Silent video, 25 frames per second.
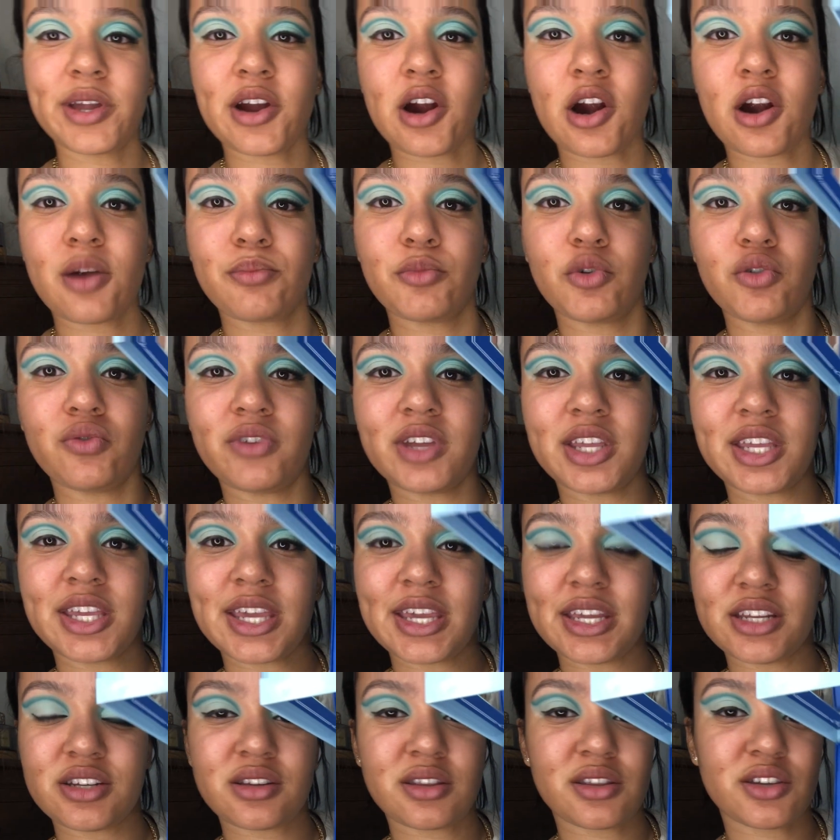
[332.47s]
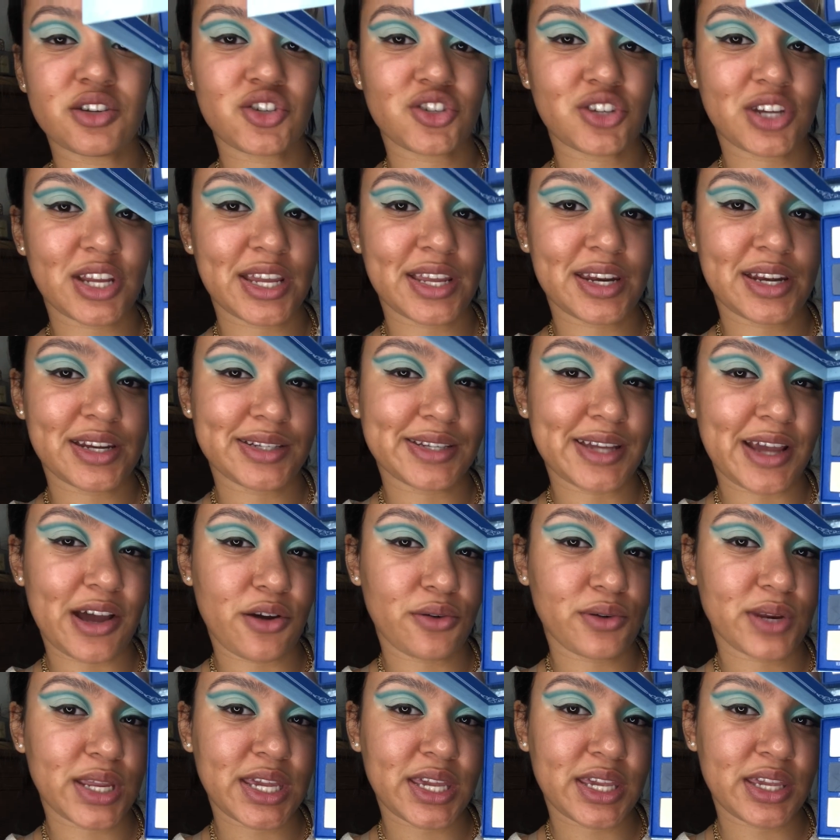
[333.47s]
are moving into the shade
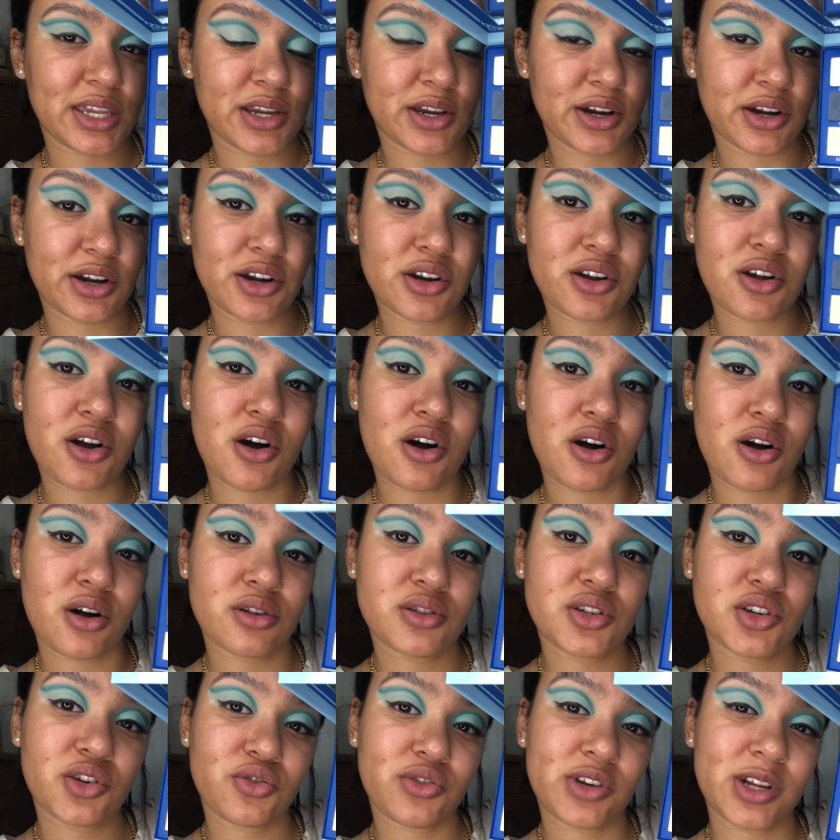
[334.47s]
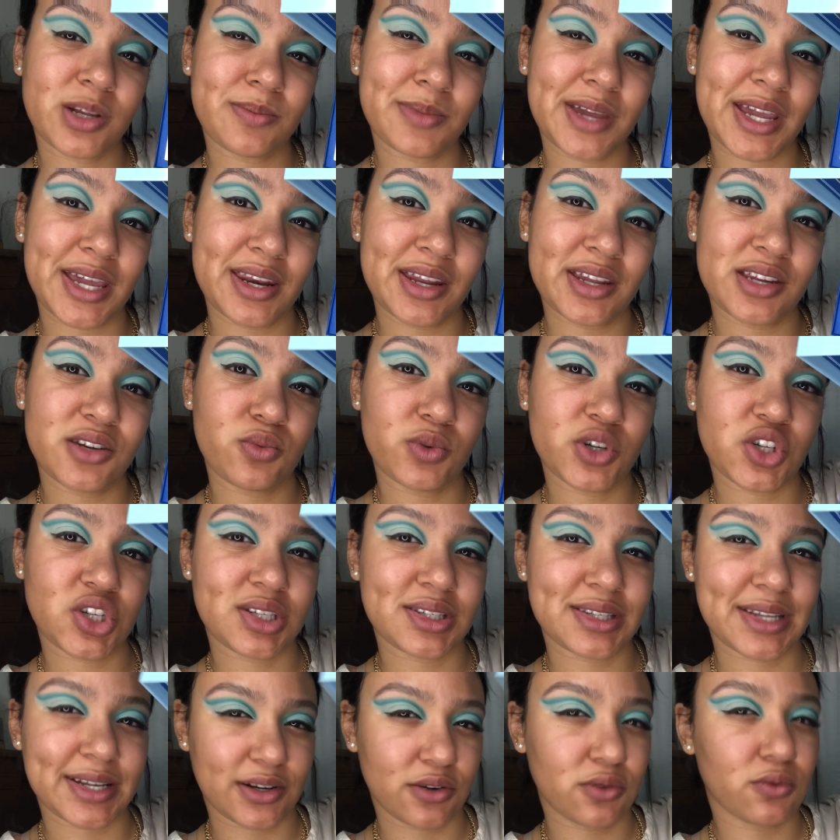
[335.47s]
down here called Cremated, which is
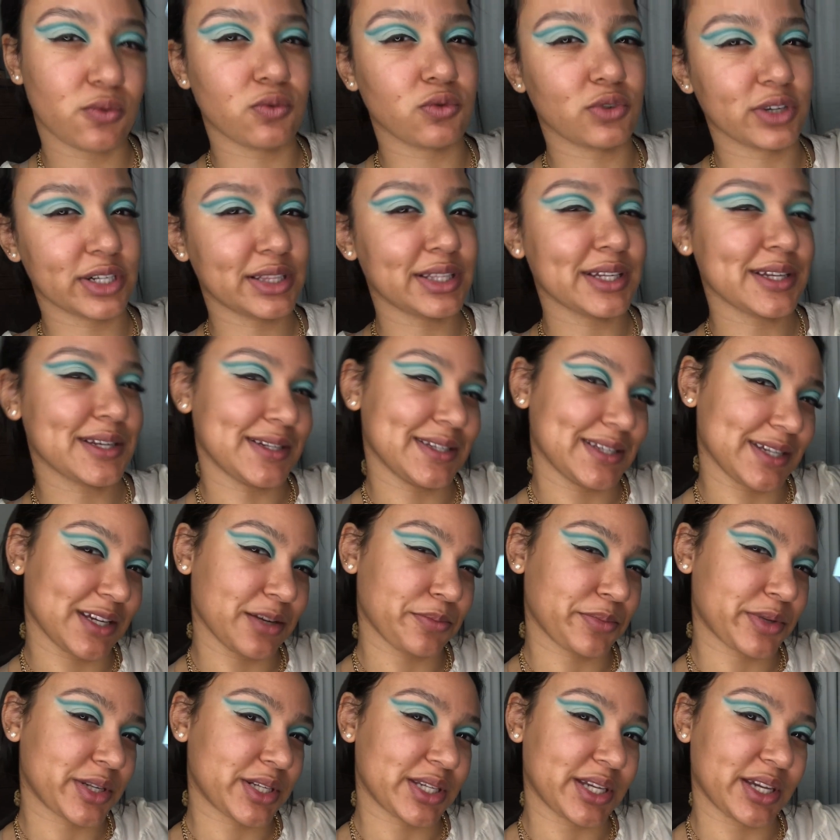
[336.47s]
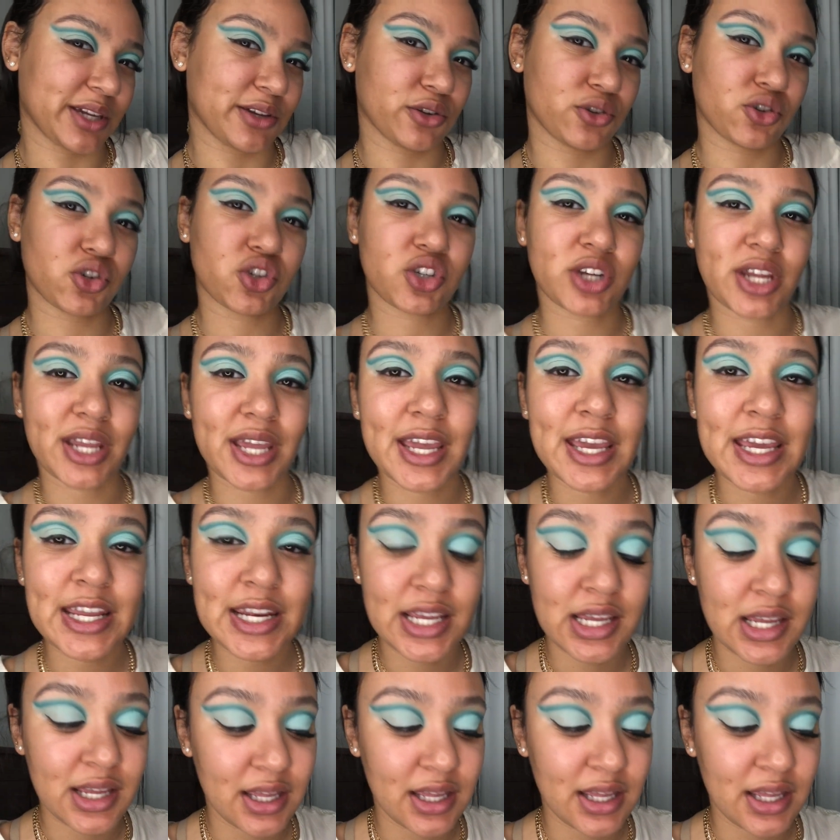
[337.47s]
like a really deep teal shade.